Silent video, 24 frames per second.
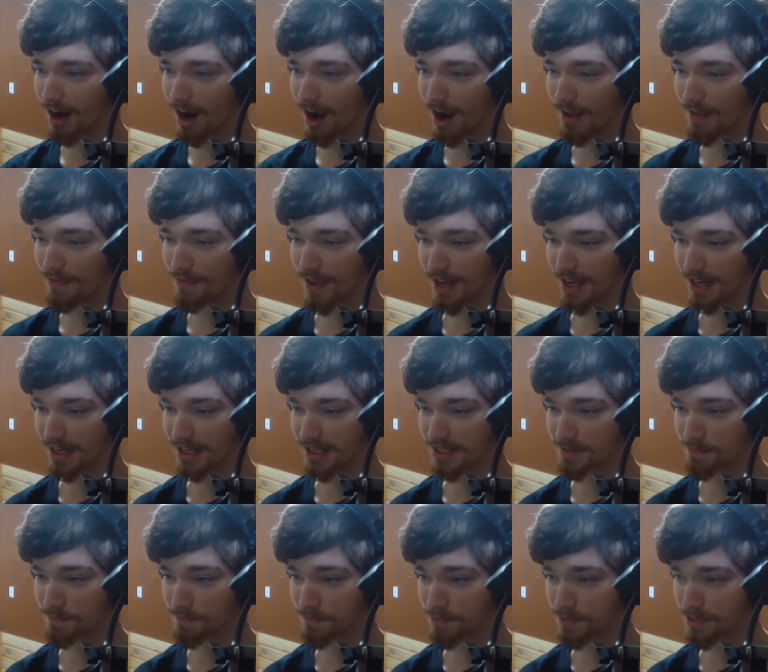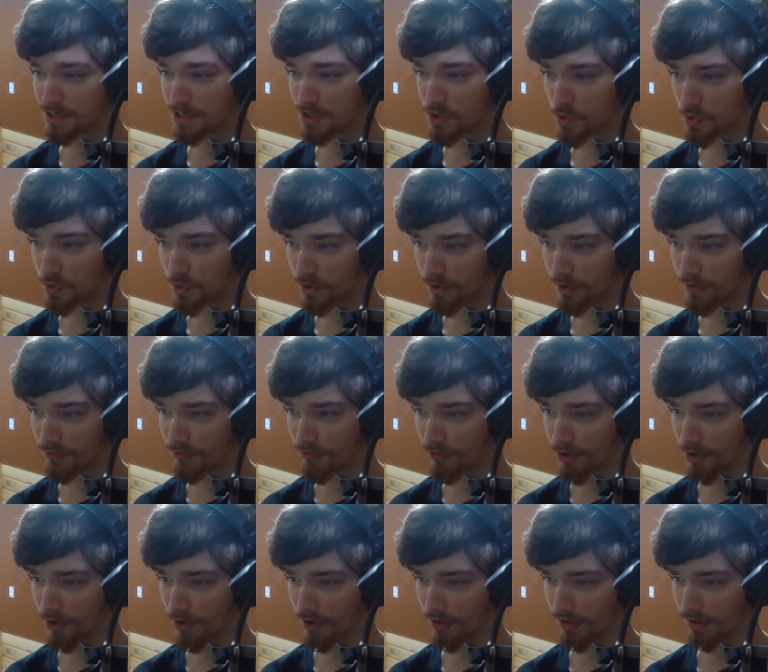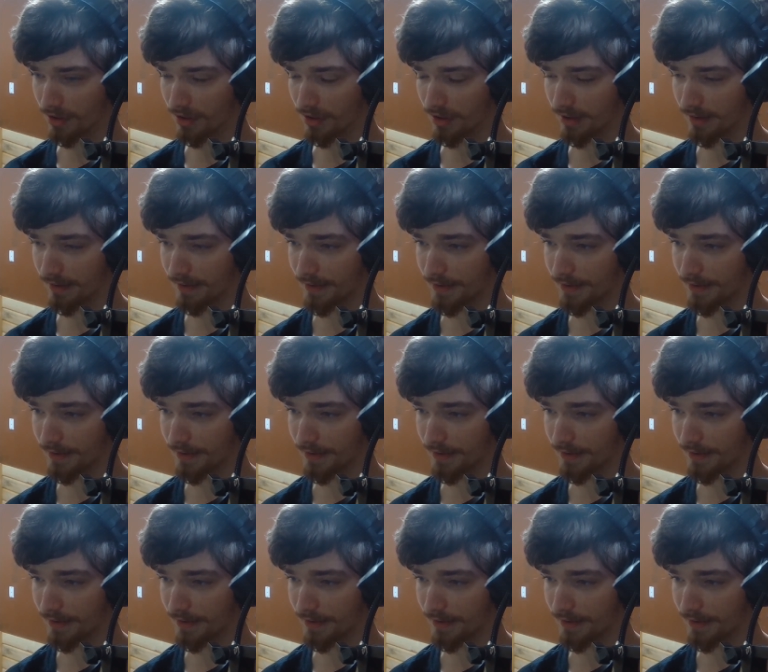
God, that is this beautiful.